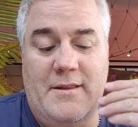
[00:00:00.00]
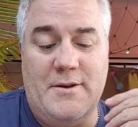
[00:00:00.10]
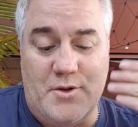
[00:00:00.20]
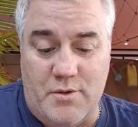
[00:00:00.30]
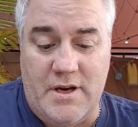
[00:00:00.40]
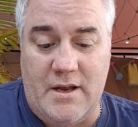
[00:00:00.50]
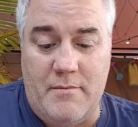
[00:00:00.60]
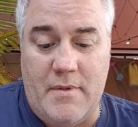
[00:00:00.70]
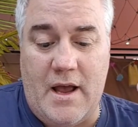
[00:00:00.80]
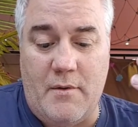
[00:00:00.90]
in the
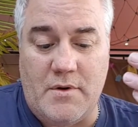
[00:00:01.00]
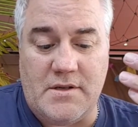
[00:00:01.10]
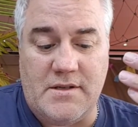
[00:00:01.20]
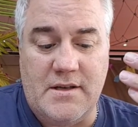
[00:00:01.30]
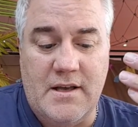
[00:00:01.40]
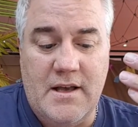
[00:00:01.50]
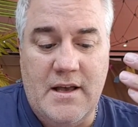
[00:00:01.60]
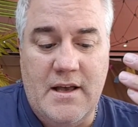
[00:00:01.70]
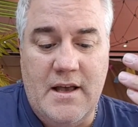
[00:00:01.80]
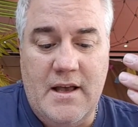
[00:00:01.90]
dream I was
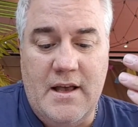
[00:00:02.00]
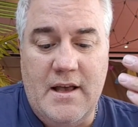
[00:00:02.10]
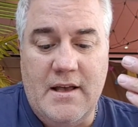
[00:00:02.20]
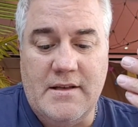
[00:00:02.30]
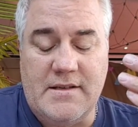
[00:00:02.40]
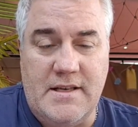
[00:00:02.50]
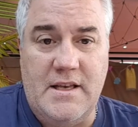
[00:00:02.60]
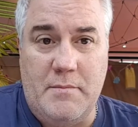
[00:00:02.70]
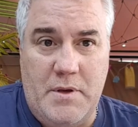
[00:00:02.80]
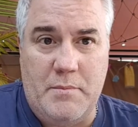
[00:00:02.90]

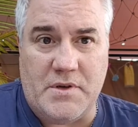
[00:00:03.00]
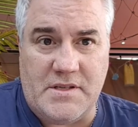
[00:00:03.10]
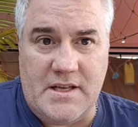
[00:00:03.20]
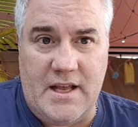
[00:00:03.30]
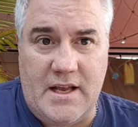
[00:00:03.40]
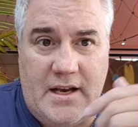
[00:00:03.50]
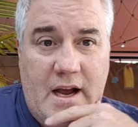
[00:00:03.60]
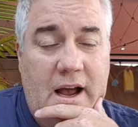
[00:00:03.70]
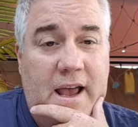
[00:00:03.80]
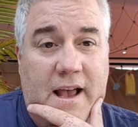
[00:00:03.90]
seeing people sitting in
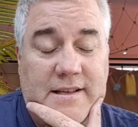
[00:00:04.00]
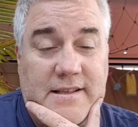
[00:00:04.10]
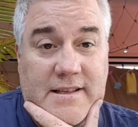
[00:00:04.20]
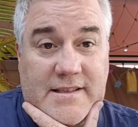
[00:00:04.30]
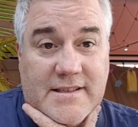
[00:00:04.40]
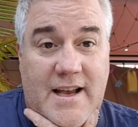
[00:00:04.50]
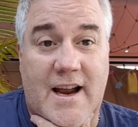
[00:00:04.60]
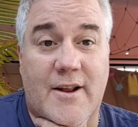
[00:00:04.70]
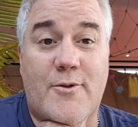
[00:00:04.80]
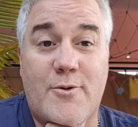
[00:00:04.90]
kayaks. And this is
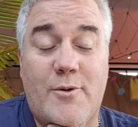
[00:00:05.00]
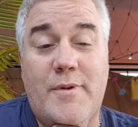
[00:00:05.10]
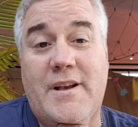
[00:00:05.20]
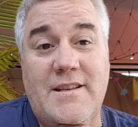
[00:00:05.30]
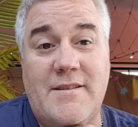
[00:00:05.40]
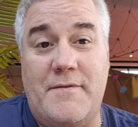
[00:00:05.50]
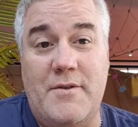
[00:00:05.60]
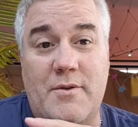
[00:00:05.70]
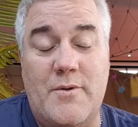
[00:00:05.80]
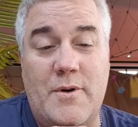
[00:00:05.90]
kind of cool because if
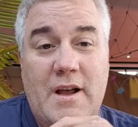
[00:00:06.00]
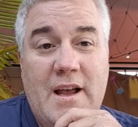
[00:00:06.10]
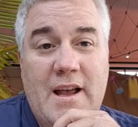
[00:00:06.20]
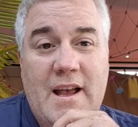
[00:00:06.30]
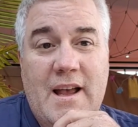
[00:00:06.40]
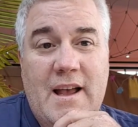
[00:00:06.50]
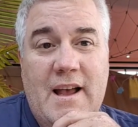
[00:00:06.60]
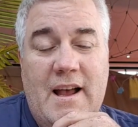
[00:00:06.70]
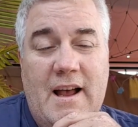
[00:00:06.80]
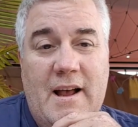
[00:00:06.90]
you,
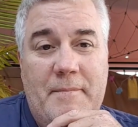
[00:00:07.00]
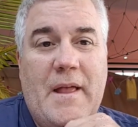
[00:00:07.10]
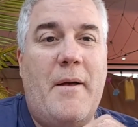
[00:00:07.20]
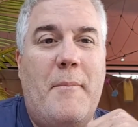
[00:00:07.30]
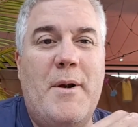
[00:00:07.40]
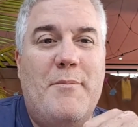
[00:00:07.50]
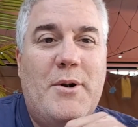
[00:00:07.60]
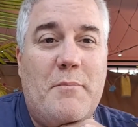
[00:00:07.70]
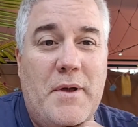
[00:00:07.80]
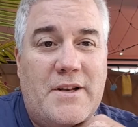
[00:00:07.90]
uh, I'm going to
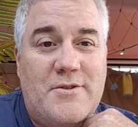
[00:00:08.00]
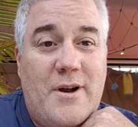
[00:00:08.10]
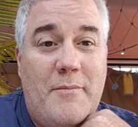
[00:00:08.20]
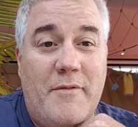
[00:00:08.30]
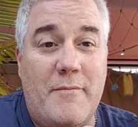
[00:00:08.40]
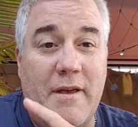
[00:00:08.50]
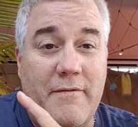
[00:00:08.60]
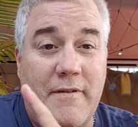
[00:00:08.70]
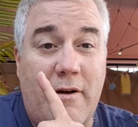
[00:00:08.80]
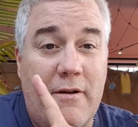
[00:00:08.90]
put a picture up of my
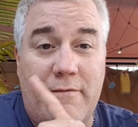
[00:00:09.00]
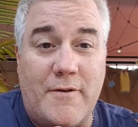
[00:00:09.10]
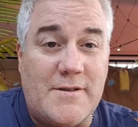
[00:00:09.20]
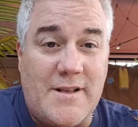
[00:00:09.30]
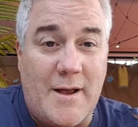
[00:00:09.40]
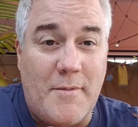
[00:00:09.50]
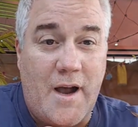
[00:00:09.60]
very first time